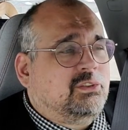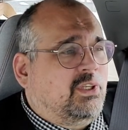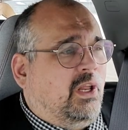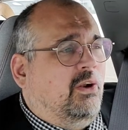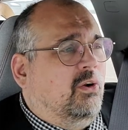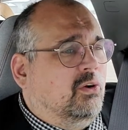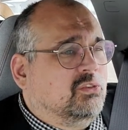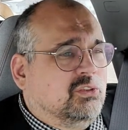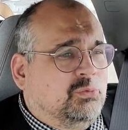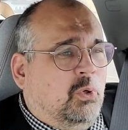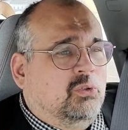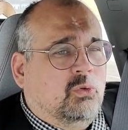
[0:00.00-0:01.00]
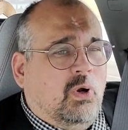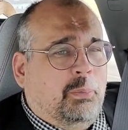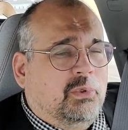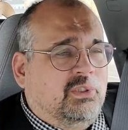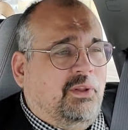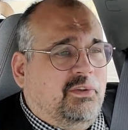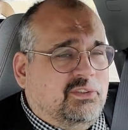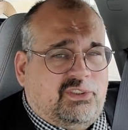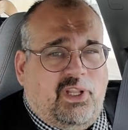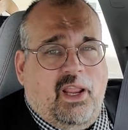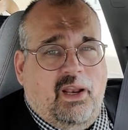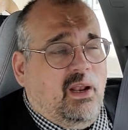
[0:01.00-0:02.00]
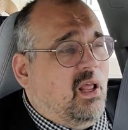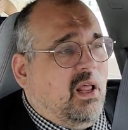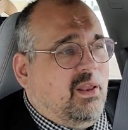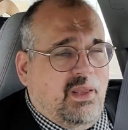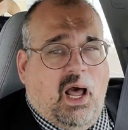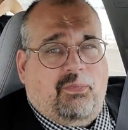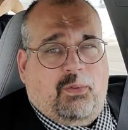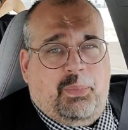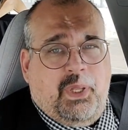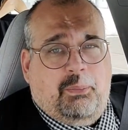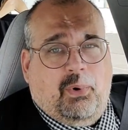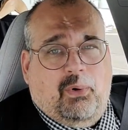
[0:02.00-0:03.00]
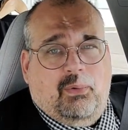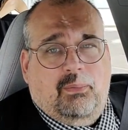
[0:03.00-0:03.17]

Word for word: Senators are supposed to represent the state, not the people.